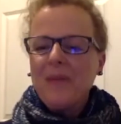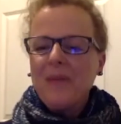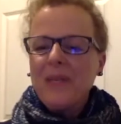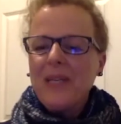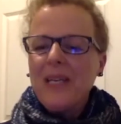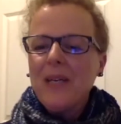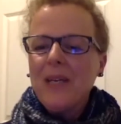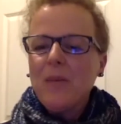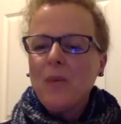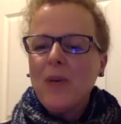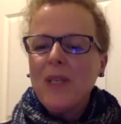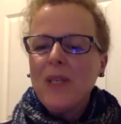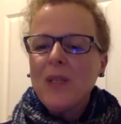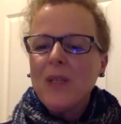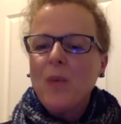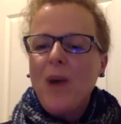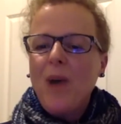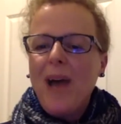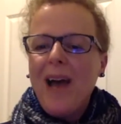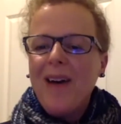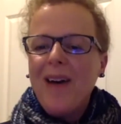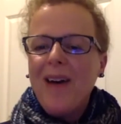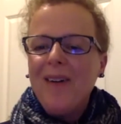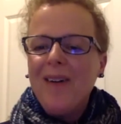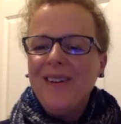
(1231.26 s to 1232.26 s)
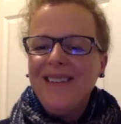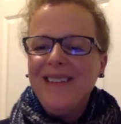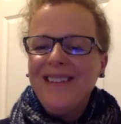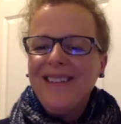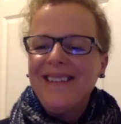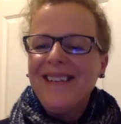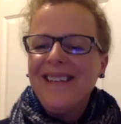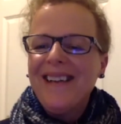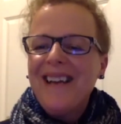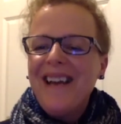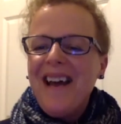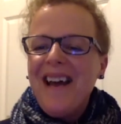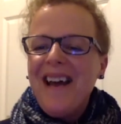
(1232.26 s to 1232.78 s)
It was wow.
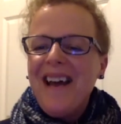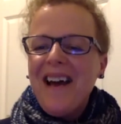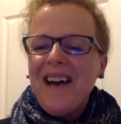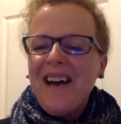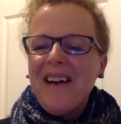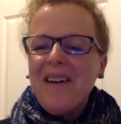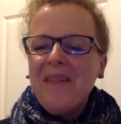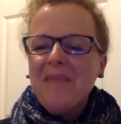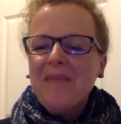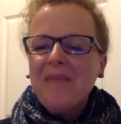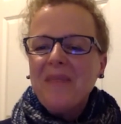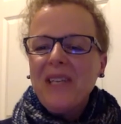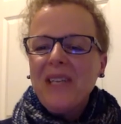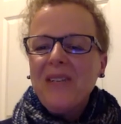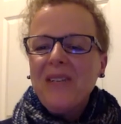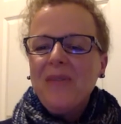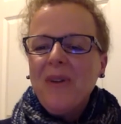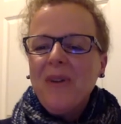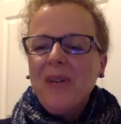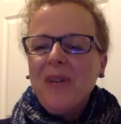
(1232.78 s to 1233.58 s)
Can you